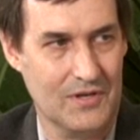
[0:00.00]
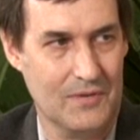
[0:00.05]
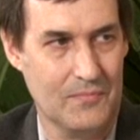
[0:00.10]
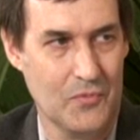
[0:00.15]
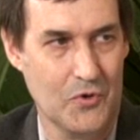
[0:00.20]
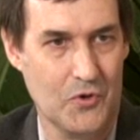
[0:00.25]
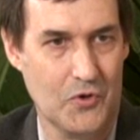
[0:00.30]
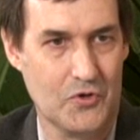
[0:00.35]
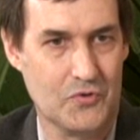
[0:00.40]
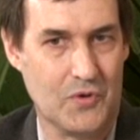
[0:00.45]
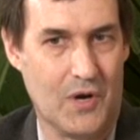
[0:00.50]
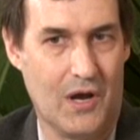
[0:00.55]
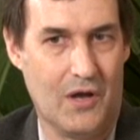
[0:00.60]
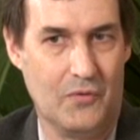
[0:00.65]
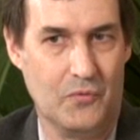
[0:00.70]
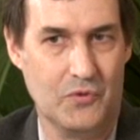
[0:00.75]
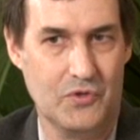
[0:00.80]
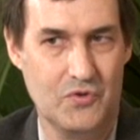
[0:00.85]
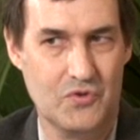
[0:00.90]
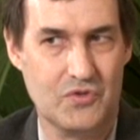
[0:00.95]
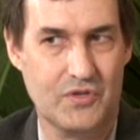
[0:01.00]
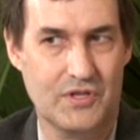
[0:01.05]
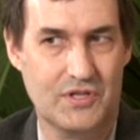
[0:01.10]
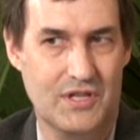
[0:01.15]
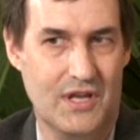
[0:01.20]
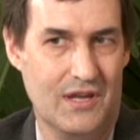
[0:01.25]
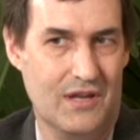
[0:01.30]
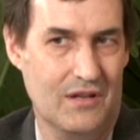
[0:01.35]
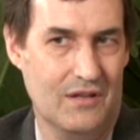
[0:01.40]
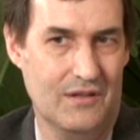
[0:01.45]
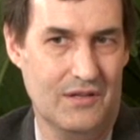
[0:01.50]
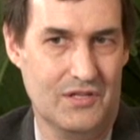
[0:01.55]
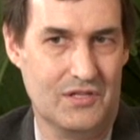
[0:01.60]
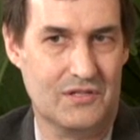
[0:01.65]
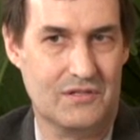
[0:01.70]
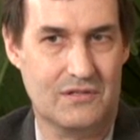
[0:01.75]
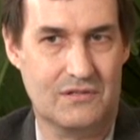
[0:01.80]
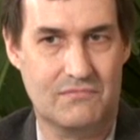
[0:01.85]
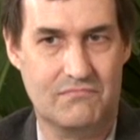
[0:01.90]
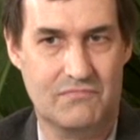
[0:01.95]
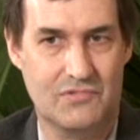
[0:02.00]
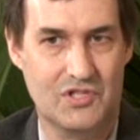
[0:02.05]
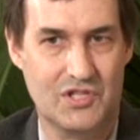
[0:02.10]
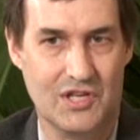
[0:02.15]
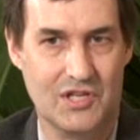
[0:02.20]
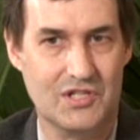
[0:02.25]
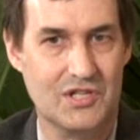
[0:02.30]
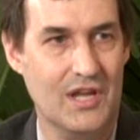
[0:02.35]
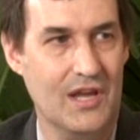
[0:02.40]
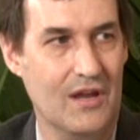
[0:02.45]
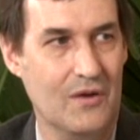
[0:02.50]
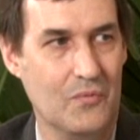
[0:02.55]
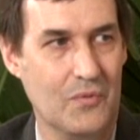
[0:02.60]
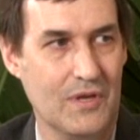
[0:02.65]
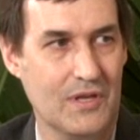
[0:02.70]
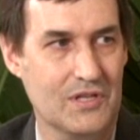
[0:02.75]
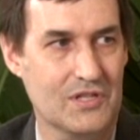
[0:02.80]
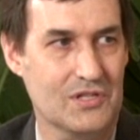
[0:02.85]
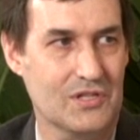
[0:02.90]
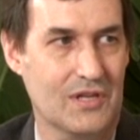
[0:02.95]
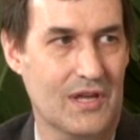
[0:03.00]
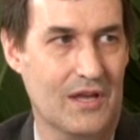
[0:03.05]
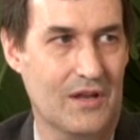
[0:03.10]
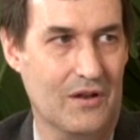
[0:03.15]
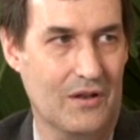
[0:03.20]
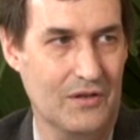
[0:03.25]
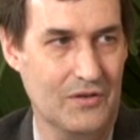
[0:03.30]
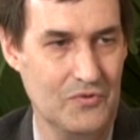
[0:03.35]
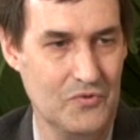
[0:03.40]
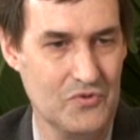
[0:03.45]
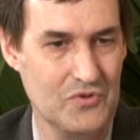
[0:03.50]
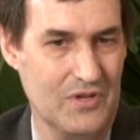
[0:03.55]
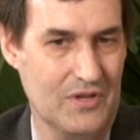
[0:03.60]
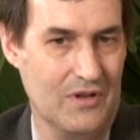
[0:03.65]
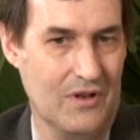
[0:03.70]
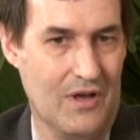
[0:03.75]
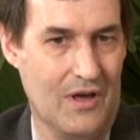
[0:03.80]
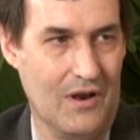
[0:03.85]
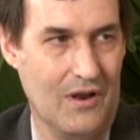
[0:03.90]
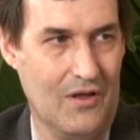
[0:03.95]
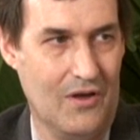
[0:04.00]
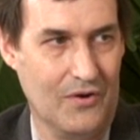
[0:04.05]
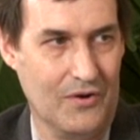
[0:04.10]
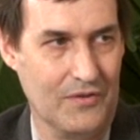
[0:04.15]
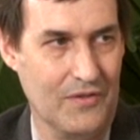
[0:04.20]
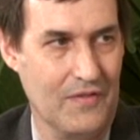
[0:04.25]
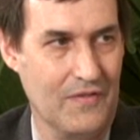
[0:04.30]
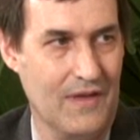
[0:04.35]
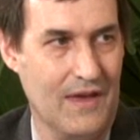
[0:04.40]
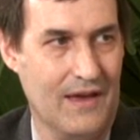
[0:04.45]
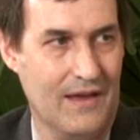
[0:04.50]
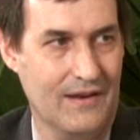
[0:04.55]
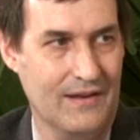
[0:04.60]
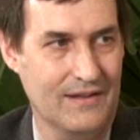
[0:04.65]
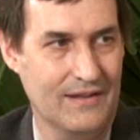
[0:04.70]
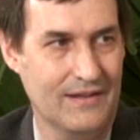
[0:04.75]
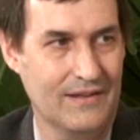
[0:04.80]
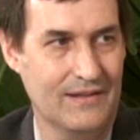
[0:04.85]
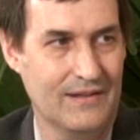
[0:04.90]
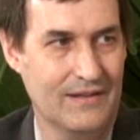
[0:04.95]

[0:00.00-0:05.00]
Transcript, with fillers: A murder trial will usually take at least 6 to 8 weeks, and it'll usually a lot longer than that.